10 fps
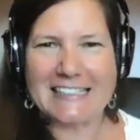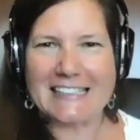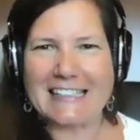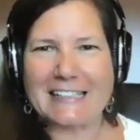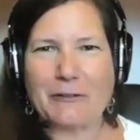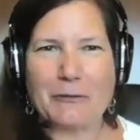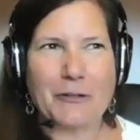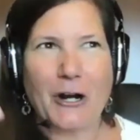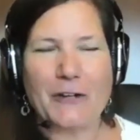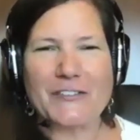like when we're
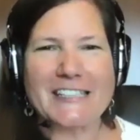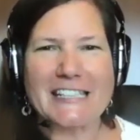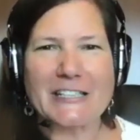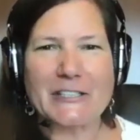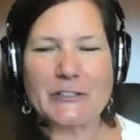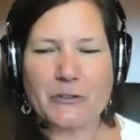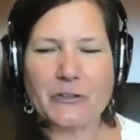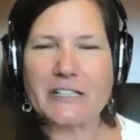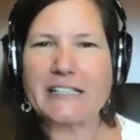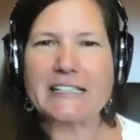harvesting
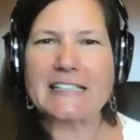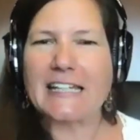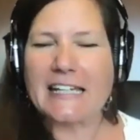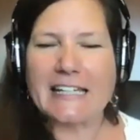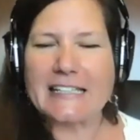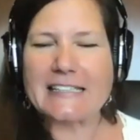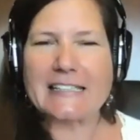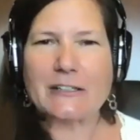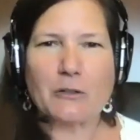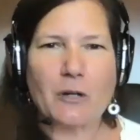stories, it's
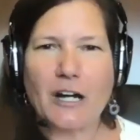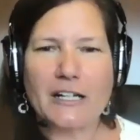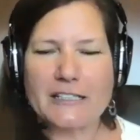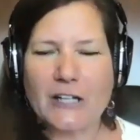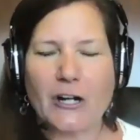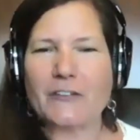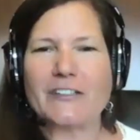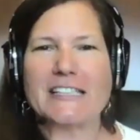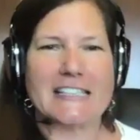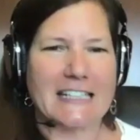the cross
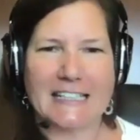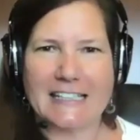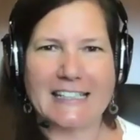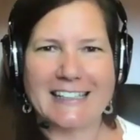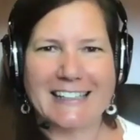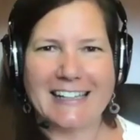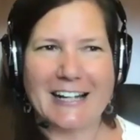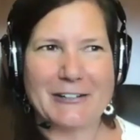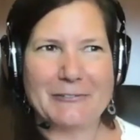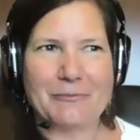harvesting.
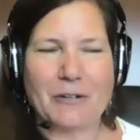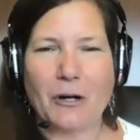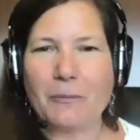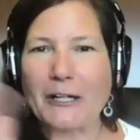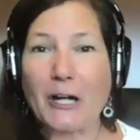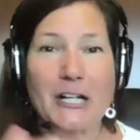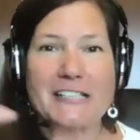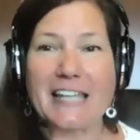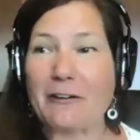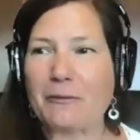Oh my
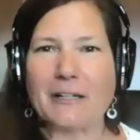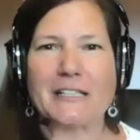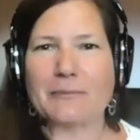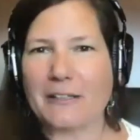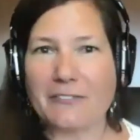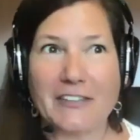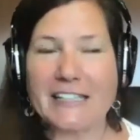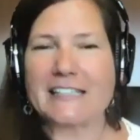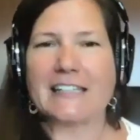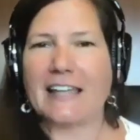gosh, that reminds me of
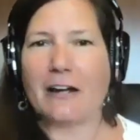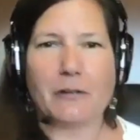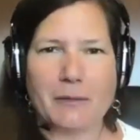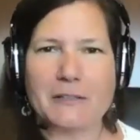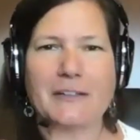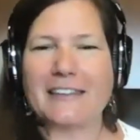this, and that reminds me of